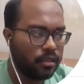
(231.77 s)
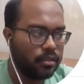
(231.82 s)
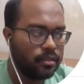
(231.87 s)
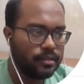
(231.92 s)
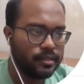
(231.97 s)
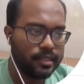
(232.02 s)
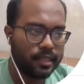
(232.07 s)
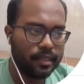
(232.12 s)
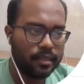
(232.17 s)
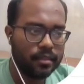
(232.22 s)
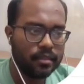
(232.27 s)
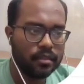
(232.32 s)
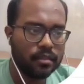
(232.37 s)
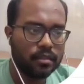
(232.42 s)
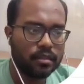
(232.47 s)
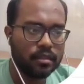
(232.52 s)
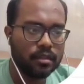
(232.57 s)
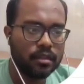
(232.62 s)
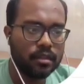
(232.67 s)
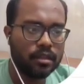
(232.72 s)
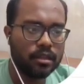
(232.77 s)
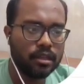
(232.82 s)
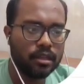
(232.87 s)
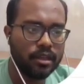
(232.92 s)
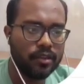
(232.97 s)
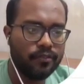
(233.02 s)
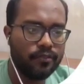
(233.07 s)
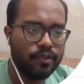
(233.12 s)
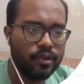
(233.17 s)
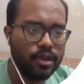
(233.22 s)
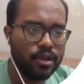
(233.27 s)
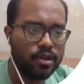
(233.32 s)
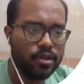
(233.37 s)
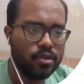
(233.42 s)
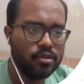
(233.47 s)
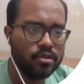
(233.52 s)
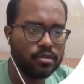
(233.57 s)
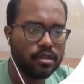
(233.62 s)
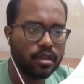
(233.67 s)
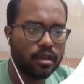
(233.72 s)
See, if we
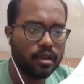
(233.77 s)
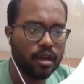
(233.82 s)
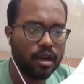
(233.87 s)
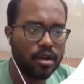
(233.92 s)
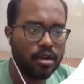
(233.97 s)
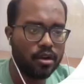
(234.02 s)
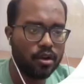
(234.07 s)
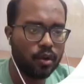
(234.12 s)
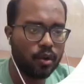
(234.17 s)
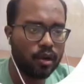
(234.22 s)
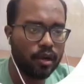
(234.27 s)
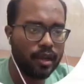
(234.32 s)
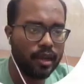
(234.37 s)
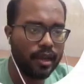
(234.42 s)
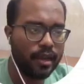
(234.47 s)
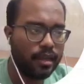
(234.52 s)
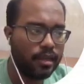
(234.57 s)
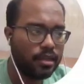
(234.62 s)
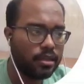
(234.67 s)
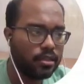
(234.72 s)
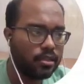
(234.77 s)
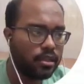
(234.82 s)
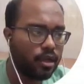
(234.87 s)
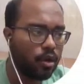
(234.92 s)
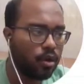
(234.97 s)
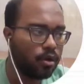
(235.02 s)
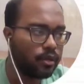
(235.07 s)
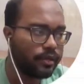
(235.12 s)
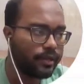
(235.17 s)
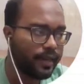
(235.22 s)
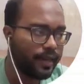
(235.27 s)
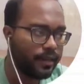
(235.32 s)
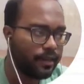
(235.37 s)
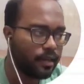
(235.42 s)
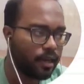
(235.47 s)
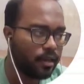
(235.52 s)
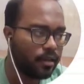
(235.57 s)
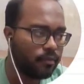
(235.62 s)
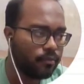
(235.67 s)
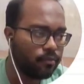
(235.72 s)
use Control A, the
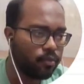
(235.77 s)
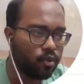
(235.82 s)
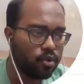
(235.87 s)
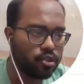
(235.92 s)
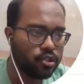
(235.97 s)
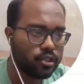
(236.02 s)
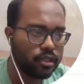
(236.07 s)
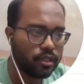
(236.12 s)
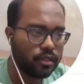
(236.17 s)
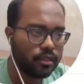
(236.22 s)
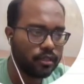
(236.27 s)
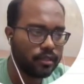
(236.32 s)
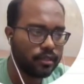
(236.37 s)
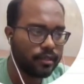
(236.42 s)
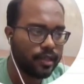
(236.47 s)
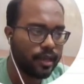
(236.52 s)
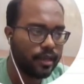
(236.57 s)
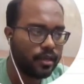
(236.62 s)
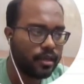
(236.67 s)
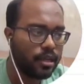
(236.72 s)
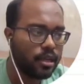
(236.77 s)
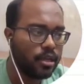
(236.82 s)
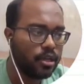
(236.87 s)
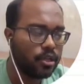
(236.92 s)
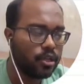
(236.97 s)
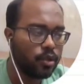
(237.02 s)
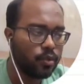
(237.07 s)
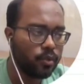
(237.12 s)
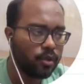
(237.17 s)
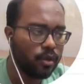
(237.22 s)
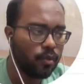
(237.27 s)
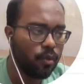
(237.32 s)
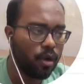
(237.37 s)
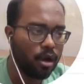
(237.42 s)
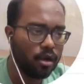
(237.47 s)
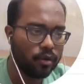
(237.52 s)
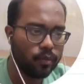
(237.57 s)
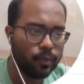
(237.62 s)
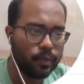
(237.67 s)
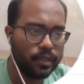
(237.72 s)
data portion that you will
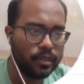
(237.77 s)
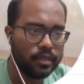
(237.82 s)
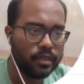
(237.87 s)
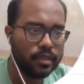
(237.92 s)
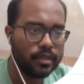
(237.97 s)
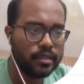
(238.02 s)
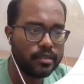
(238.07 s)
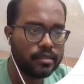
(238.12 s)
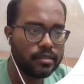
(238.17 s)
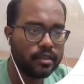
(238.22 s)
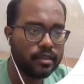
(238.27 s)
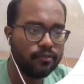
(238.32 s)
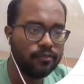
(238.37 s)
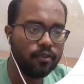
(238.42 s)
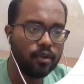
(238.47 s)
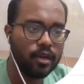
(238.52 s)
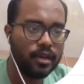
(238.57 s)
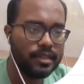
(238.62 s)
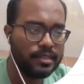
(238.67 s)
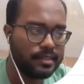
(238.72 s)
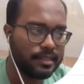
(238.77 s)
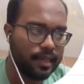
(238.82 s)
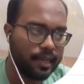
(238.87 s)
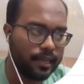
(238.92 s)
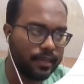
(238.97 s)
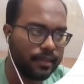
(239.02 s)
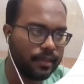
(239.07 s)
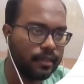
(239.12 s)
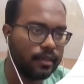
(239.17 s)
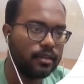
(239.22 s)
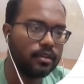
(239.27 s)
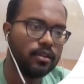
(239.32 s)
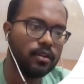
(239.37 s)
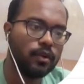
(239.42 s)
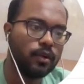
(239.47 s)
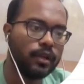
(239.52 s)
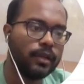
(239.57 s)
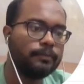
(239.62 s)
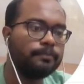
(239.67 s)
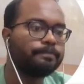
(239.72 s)
work with is fully selected.
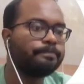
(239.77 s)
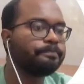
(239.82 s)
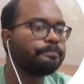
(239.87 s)
Okay.